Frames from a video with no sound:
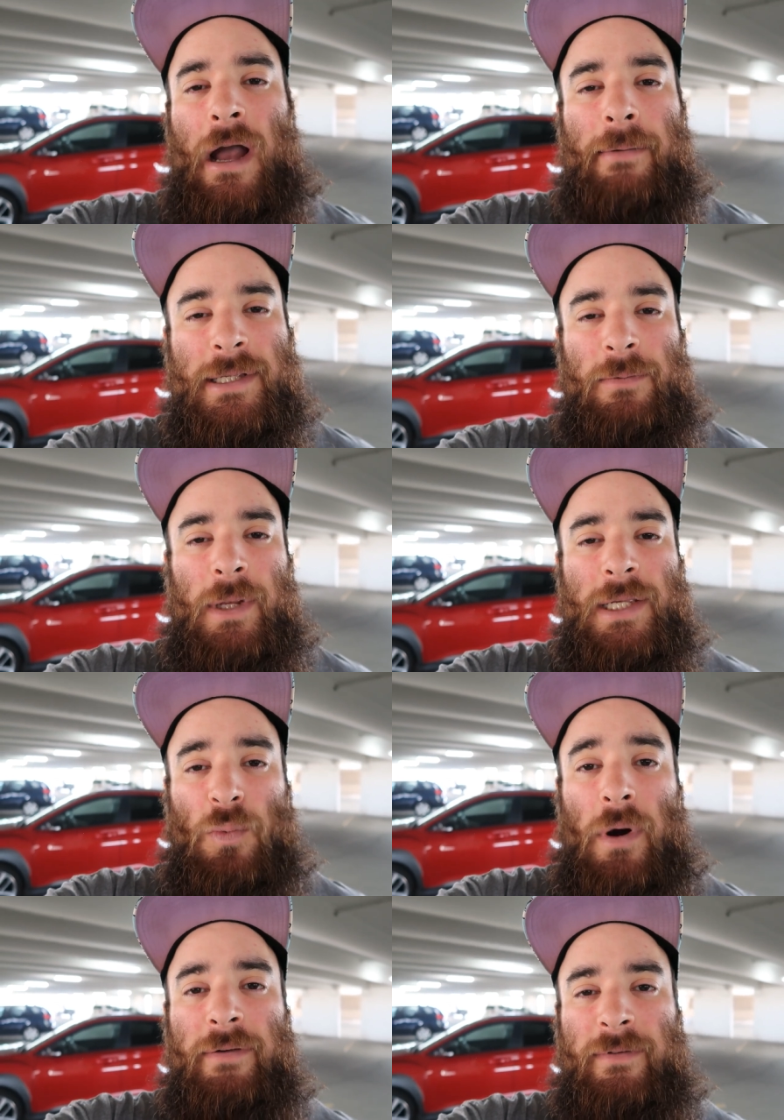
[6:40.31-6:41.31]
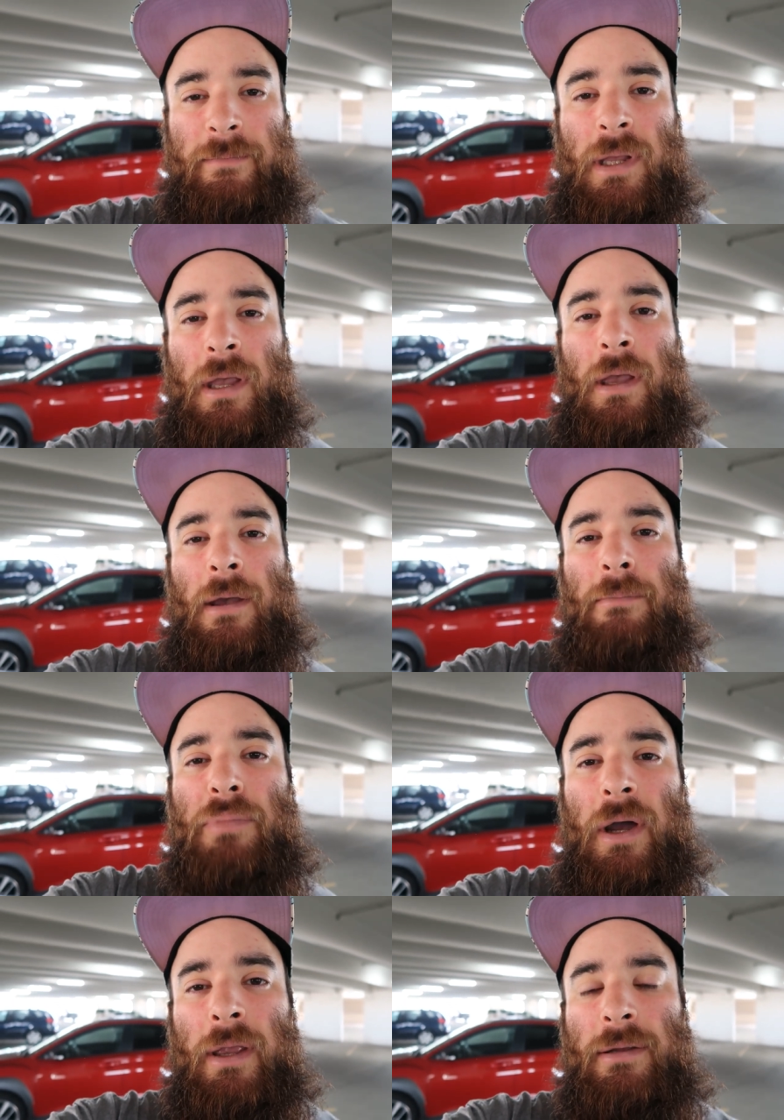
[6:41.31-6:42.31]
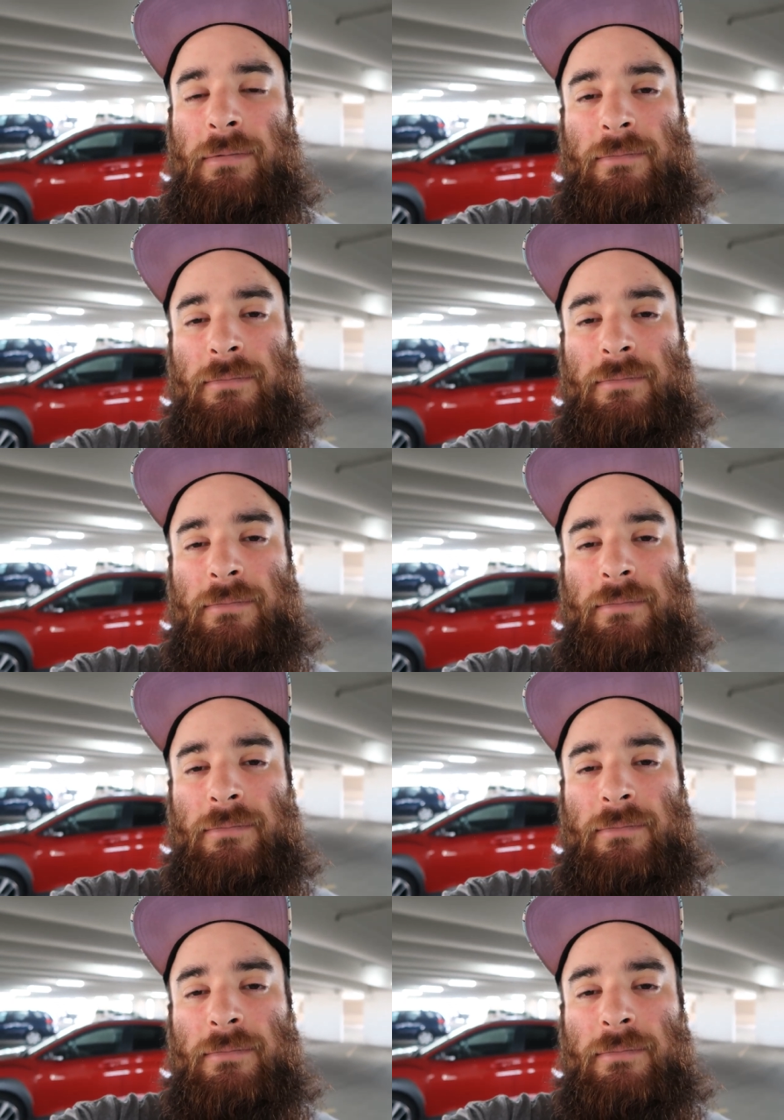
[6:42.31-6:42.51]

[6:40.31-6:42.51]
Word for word: comments is one of them. But